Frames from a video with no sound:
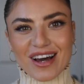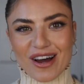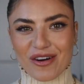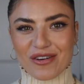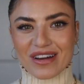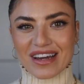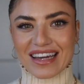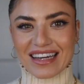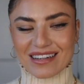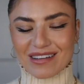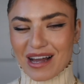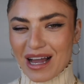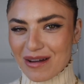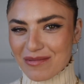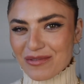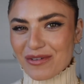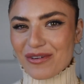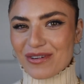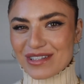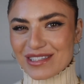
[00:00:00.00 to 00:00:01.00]
Okay,
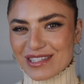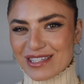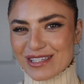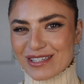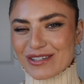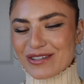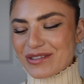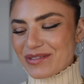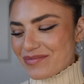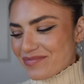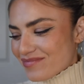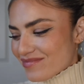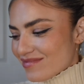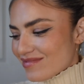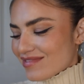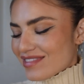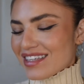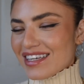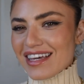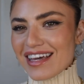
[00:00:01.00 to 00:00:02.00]
I'm going to,
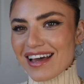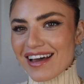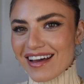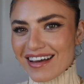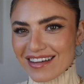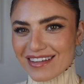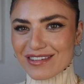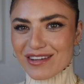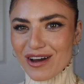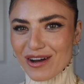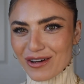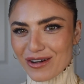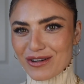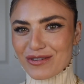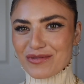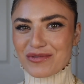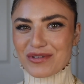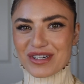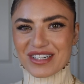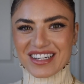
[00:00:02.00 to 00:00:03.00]
knock
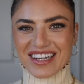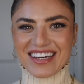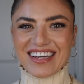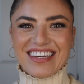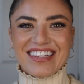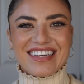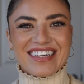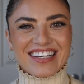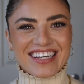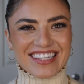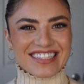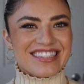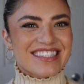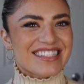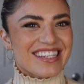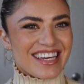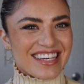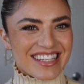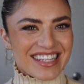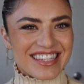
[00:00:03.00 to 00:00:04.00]
on wood,
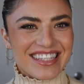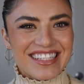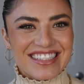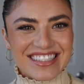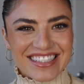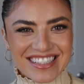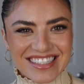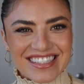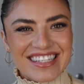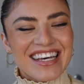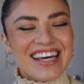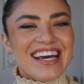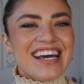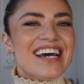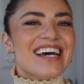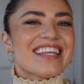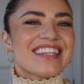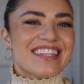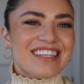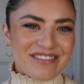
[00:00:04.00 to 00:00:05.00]
say that this is
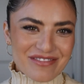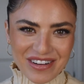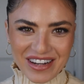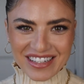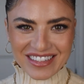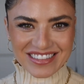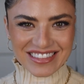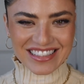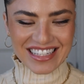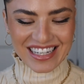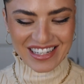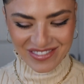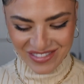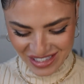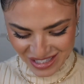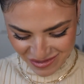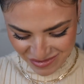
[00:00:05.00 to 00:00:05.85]
the final day of this